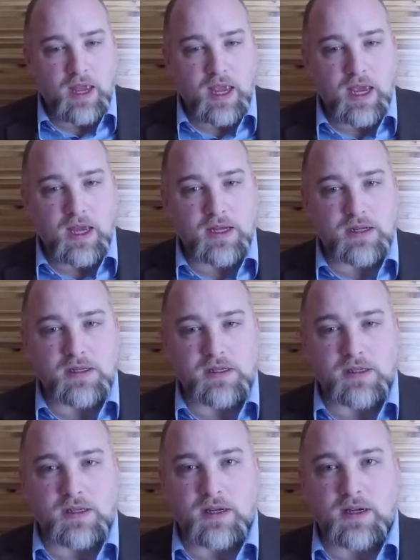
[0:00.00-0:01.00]
And
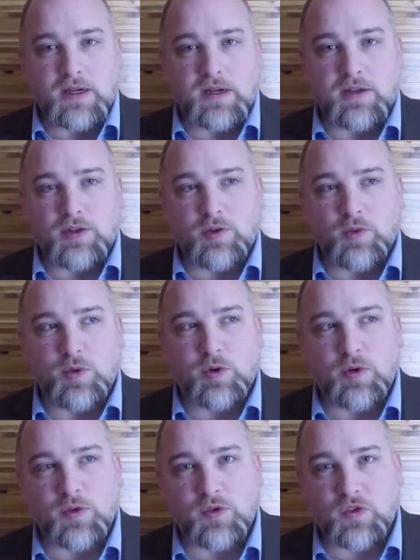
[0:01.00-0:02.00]
you
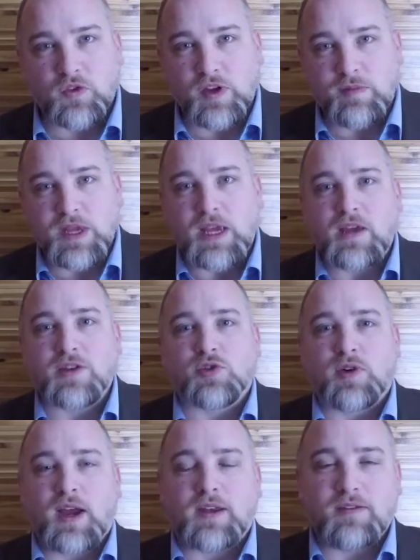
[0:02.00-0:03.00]
will see me
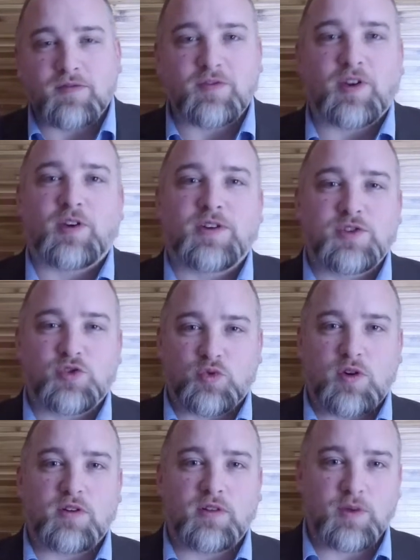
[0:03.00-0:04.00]
interacting very
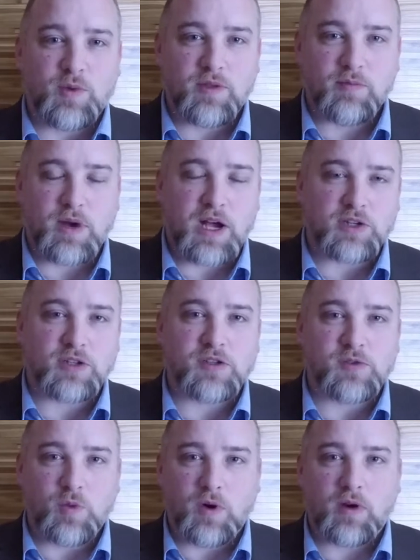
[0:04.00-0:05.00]
strongly with
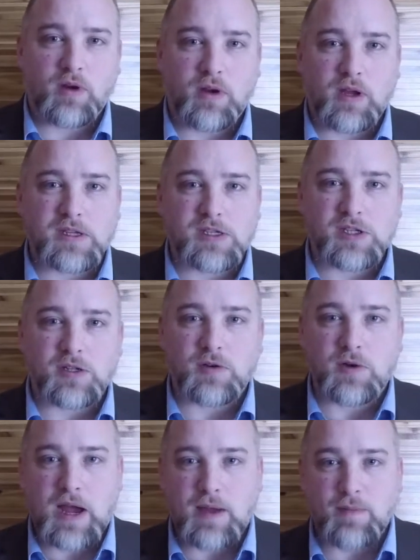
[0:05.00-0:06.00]
Bosch's work. And
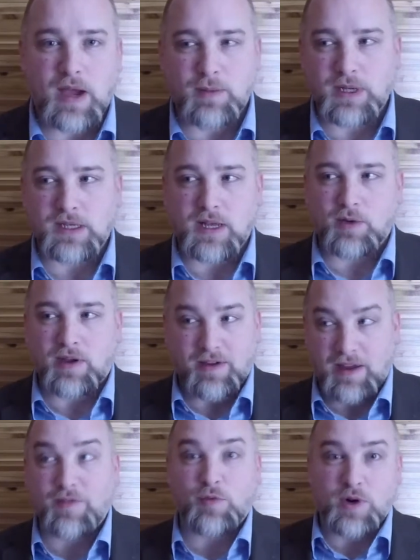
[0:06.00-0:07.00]
so I'm indebted.
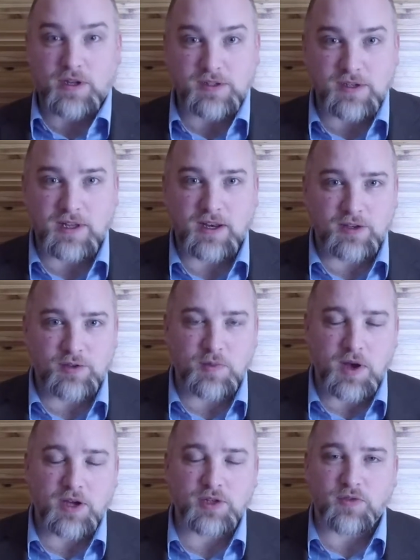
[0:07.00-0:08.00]
Everyone is indebted to
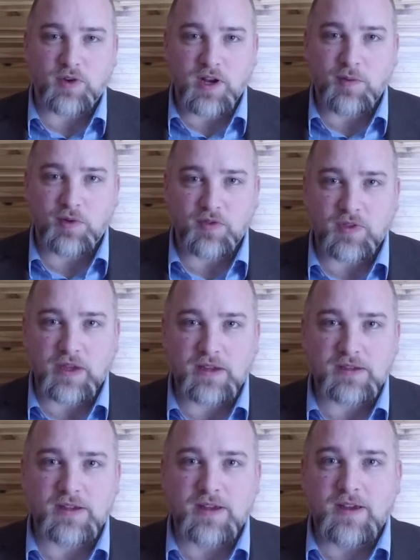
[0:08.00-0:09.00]
Bosch for a number of
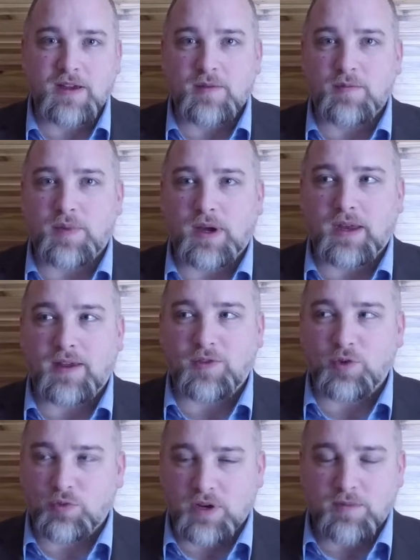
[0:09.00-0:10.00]
things. But if
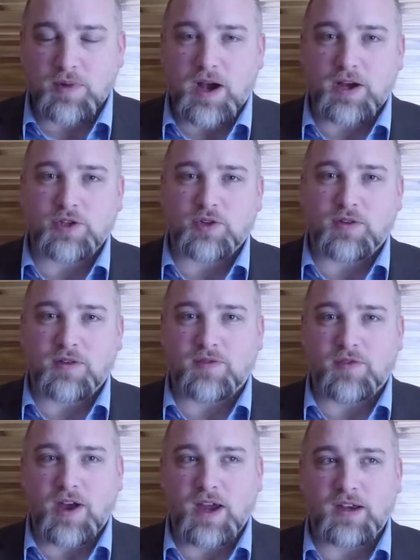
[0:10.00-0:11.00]
you read Bosch, you're going to
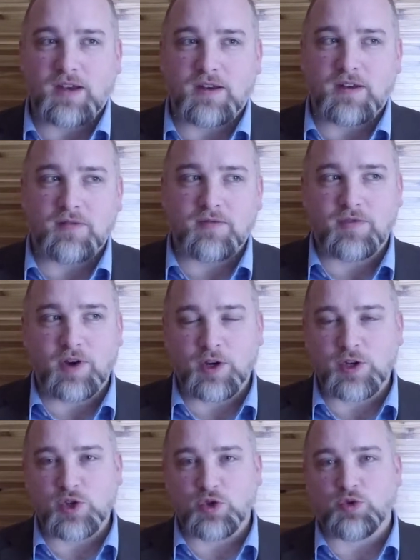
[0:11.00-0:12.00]
find very
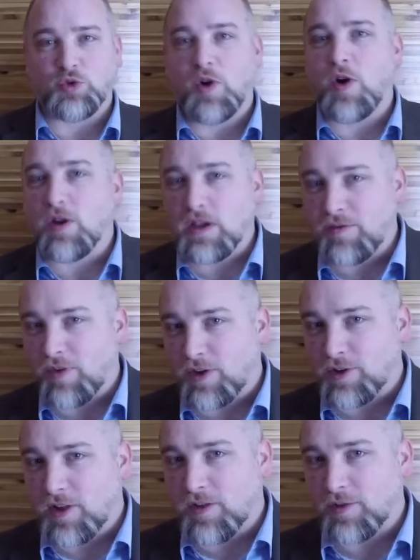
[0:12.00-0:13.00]
strong
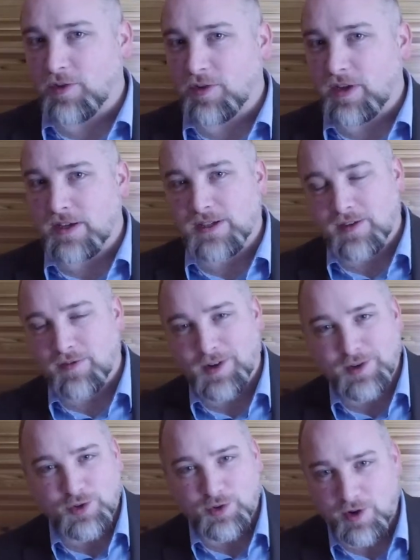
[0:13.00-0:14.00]
evangelical things and
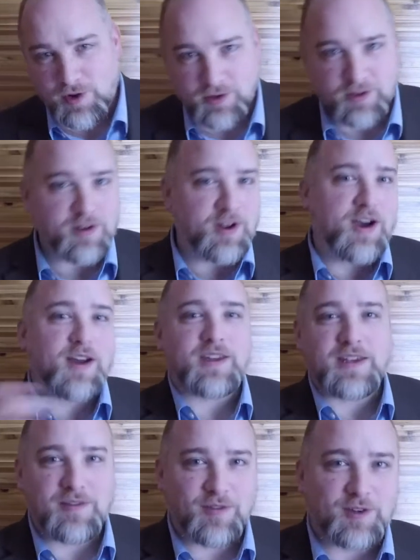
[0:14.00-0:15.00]
very strong
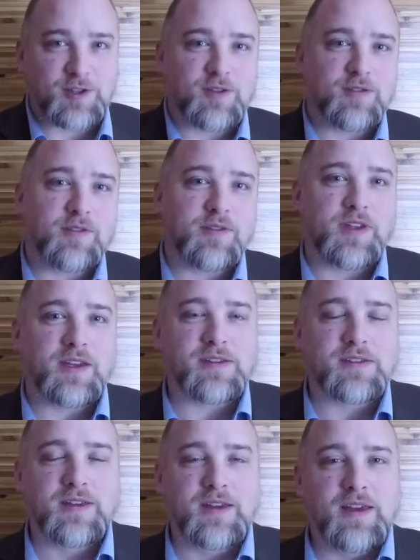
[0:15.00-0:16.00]
non-evangelical
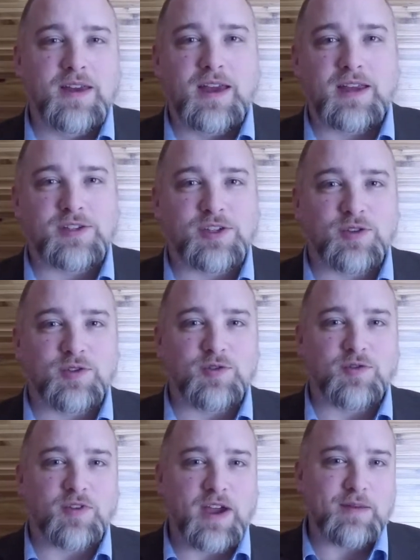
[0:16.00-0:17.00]
things. And so you'll
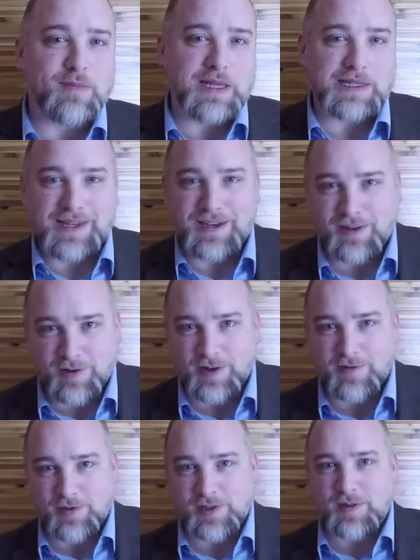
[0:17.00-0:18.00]
find me leaning on
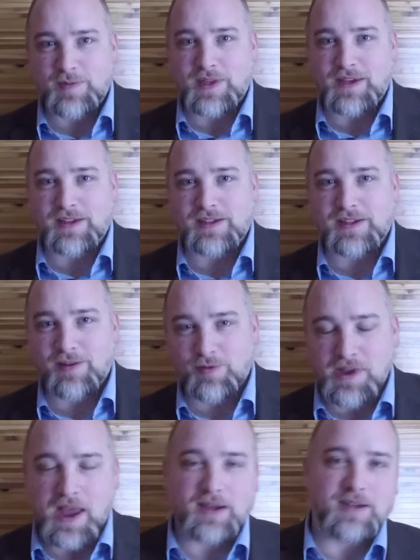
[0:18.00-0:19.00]
him for some things and
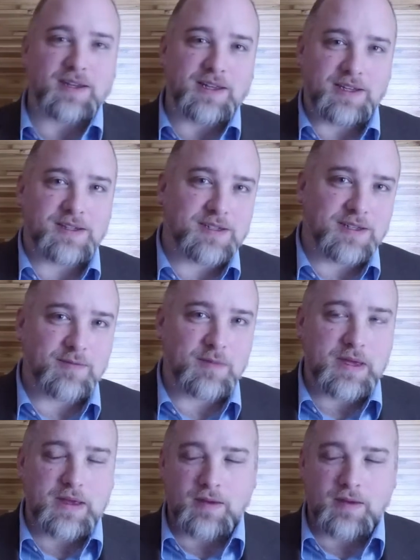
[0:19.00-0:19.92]
reacting against him.